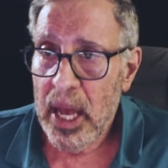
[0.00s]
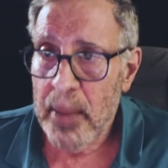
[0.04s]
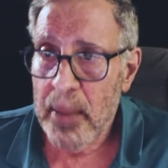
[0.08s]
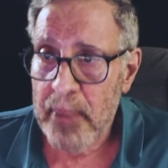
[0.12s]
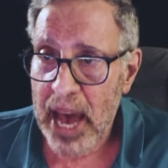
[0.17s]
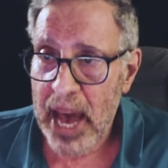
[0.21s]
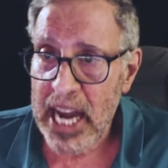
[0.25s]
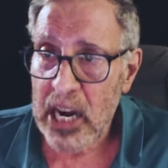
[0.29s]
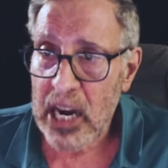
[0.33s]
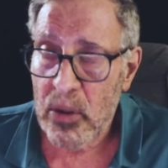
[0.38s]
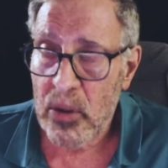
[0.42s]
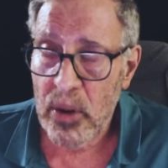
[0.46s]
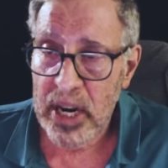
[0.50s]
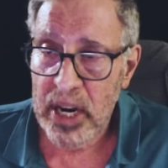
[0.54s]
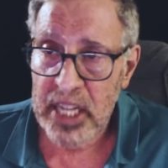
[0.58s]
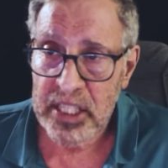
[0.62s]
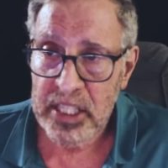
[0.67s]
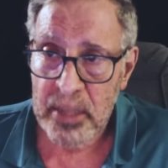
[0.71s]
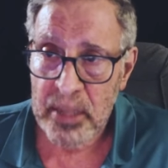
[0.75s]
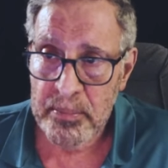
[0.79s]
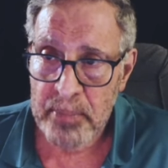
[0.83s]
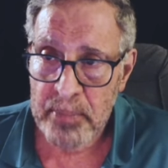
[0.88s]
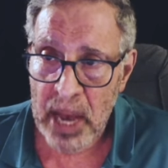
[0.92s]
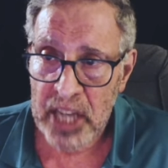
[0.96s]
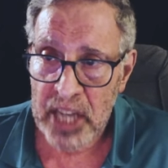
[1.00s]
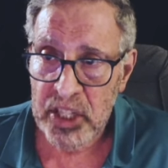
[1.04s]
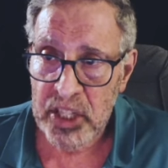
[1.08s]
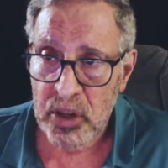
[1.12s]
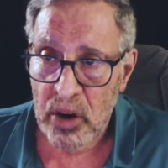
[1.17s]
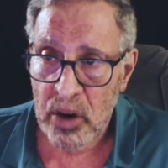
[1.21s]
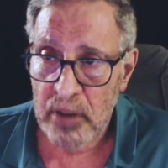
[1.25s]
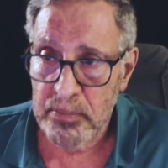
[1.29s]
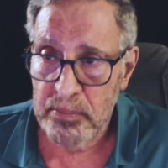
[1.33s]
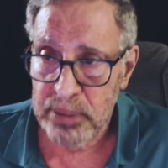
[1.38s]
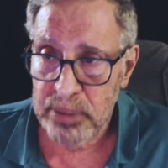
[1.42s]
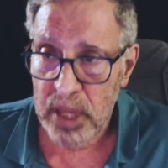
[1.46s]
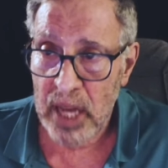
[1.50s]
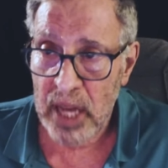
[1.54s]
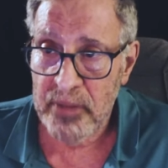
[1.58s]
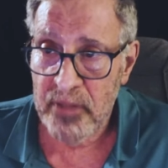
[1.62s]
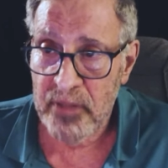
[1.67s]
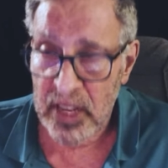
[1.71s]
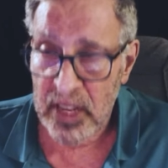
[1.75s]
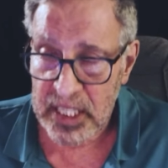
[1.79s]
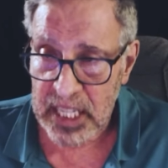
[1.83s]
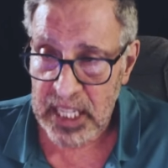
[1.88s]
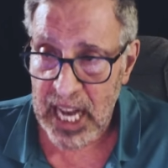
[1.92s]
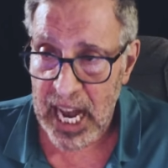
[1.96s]
Hematocrit is a measure of blood
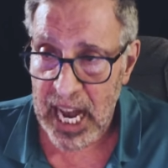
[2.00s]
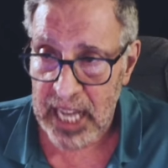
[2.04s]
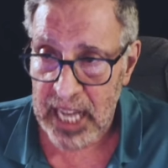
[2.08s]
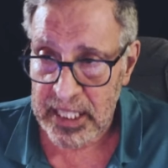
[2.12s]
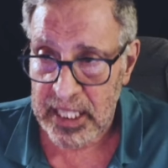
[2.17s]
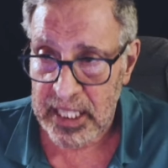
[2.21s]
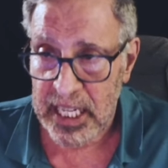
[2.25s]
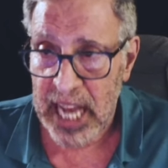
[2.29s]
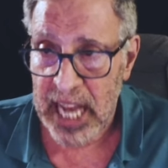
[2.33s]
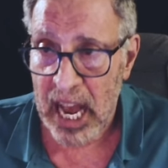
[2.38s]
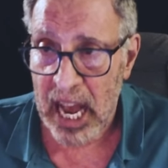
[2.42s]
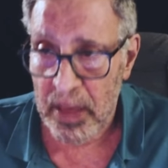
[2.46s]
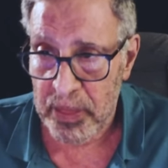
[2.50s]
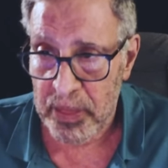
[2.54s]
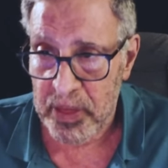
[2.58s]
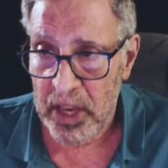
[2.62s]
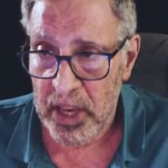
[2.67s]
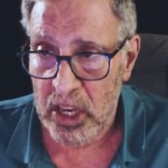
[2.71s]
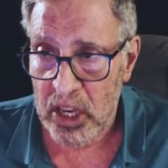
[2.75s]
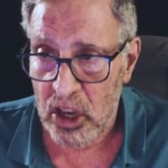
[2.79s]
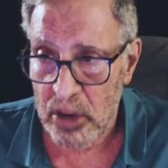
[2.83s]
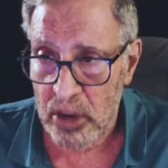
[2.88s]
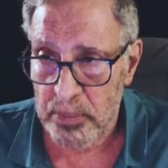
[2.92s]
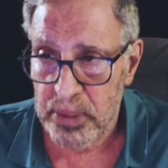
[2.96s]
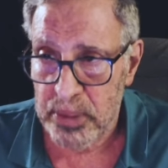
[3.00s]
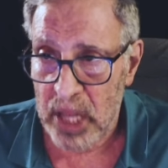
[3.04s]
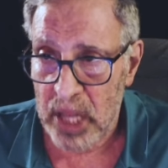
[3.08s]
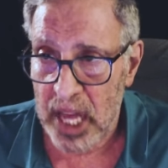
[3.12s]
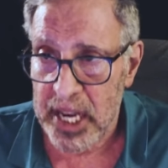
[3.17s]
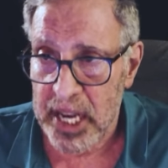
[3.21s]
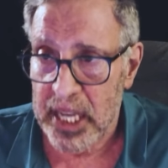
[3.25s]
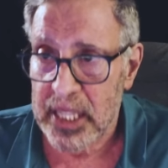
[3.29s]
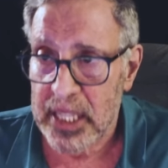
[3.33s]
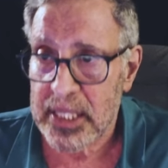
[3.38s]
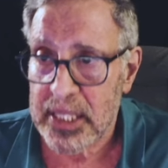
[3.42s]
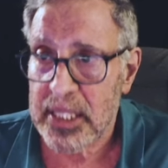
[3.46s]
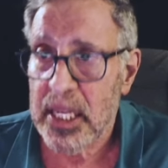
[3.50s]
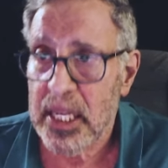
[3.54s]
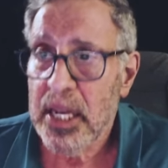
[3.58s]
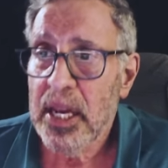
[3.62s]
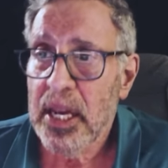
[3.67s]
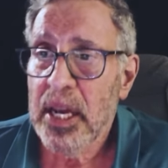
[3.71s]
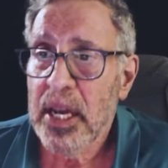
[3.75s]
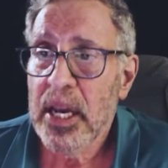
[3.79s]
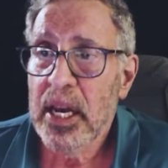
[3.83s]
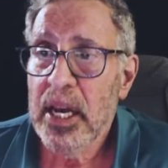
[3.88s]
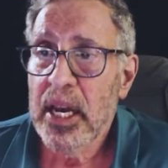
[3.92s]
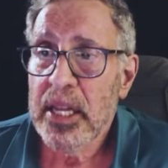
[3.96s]
viscosity, how thick your blood is.
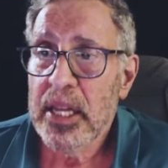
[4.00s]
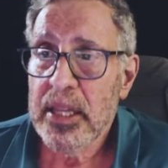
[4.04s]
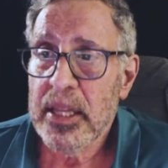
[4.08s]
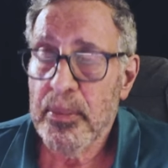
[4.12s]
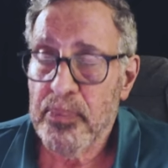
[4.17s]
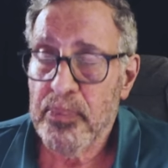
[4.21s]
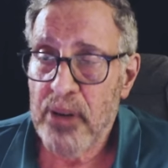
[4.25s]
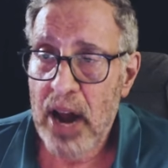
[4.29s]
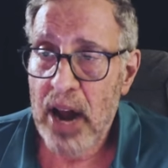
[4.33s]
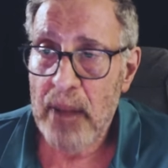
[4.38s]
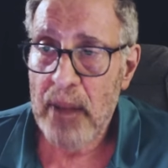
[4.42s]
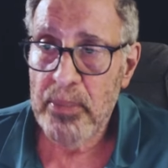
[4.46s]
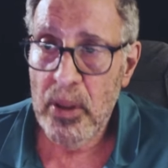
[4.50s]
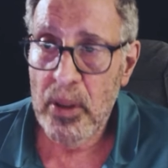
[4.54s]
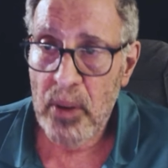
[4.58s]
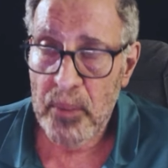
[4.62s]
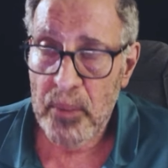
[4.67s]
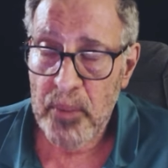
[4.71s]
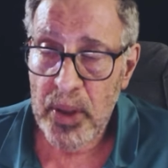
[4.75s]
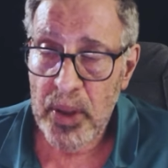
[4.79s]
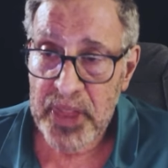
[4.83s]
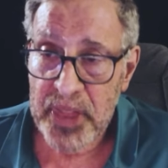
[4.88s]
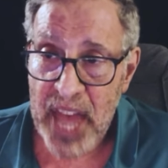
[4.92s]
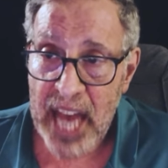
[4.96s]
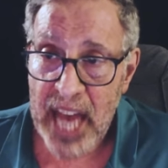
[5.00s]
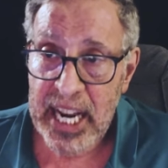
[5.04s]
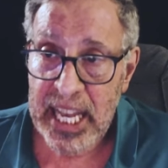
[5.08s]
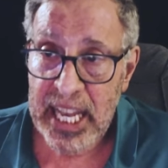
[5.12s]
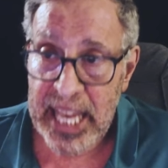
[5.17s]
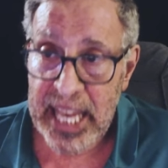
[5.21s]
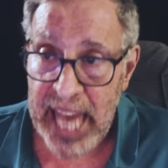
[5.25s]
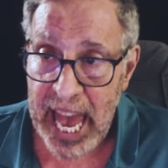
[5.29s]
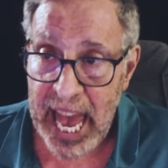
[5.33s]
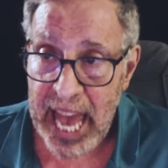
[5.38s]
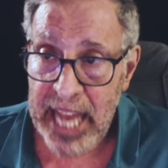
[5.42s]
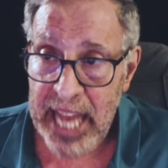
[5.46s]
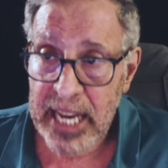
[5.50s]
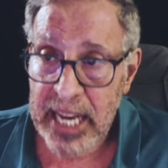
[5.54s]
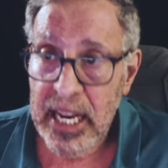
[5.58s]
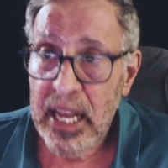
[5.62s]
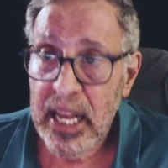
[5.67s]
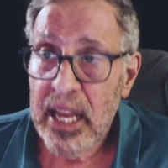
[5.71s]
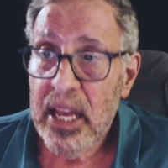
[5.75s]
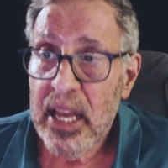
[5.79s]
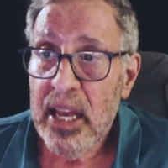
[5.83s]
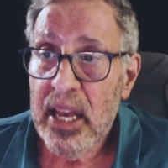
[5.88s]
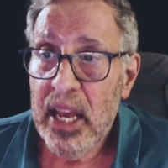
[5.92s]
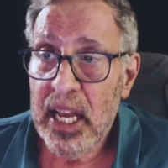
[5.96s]
The problem with that again
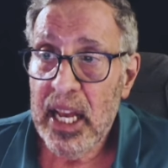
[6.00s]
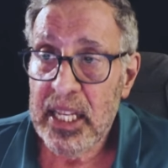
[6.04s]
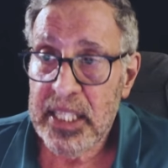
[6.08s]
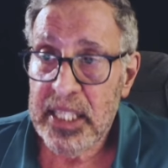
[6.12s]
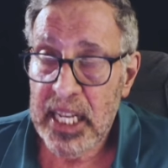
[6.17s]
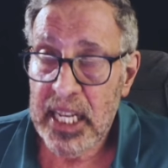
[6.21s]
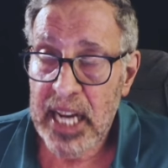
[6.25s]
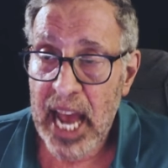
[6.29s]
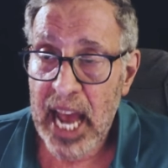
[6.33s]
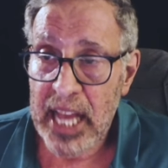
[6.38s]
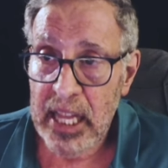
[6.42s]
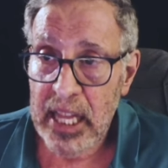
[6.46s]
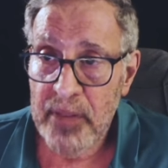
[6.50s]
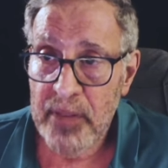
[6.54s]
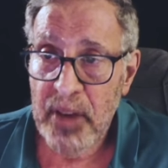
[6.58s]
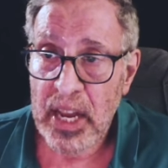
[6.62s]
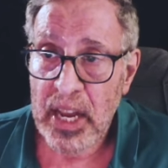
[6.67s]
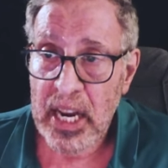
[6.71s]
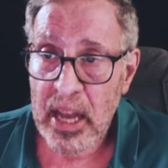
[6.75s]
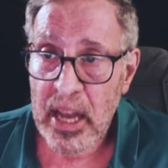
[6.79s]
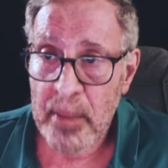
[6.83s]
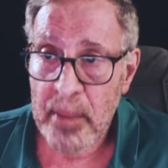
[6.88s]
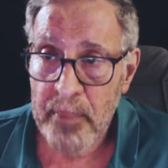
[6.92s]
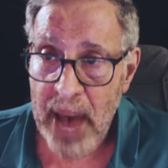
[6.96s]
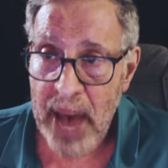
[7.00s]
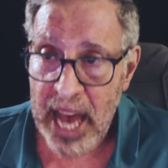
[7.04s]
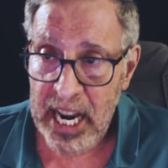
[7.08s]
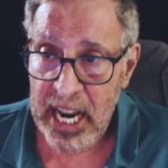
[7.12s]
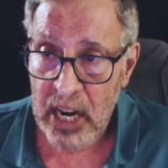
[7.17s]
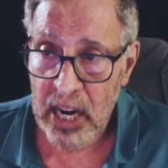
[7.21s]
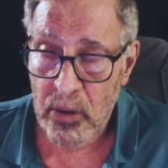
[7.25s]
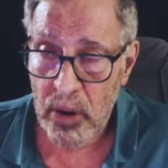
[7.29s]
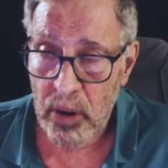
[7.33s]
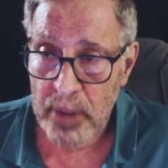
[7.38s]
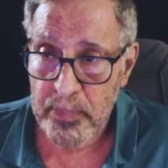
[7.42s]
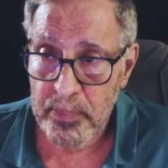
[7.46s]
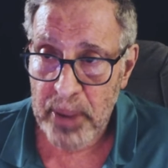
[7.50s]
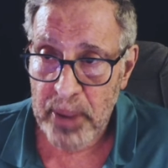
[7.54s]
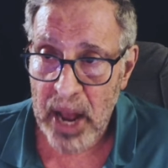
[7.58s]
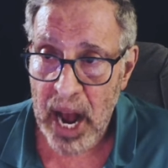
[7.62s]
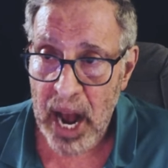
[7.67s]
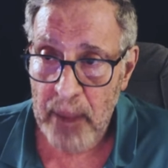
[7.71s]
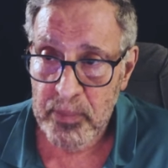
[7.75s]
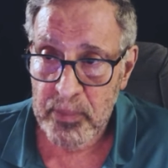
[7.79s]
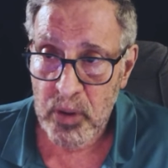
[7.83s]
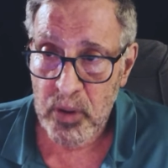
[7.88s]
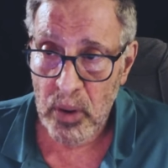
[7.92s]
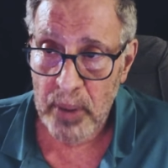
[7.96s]
is an elevated hematocrit
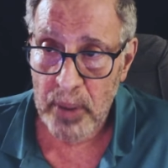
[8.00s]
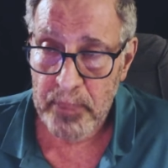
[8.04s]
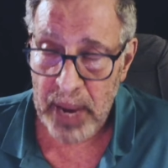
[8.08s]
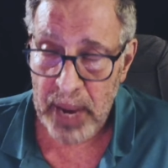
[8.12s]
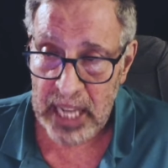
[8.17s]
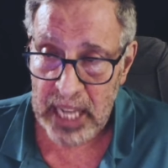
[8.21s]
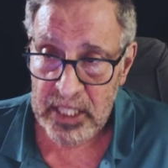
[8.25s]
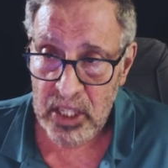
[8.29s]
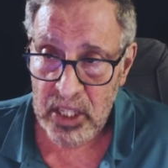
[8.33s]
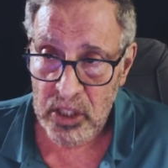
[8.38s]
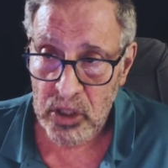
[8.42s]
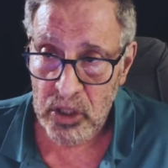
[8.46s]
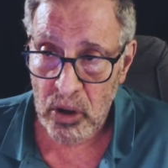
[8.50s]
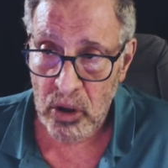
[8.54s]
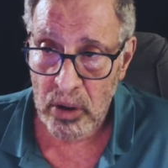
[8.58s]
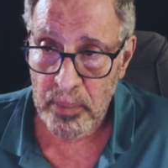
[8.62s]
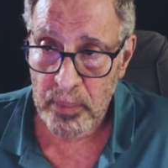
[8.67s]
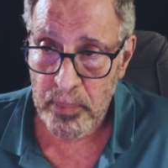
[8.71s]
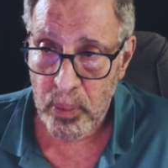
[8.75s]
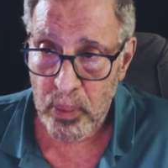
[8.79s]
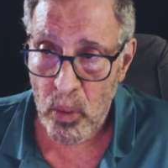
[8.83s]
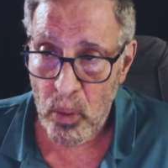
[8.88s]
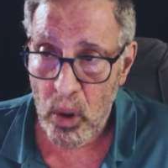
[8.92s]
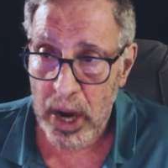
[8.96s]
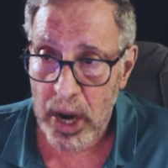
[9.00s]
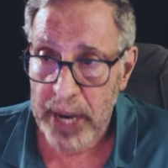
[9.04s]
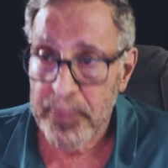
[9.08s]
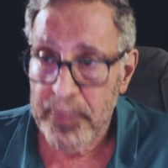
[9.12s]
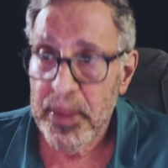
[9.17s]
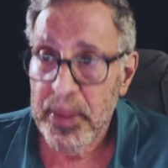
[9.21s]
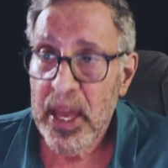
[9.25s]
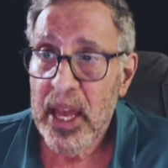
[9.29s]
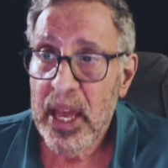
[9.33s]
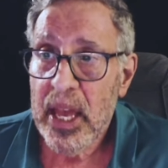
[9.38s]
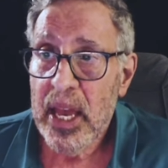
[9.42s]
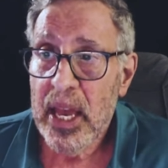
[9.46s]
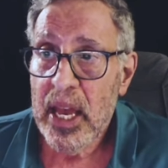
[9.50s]
up to past a certain point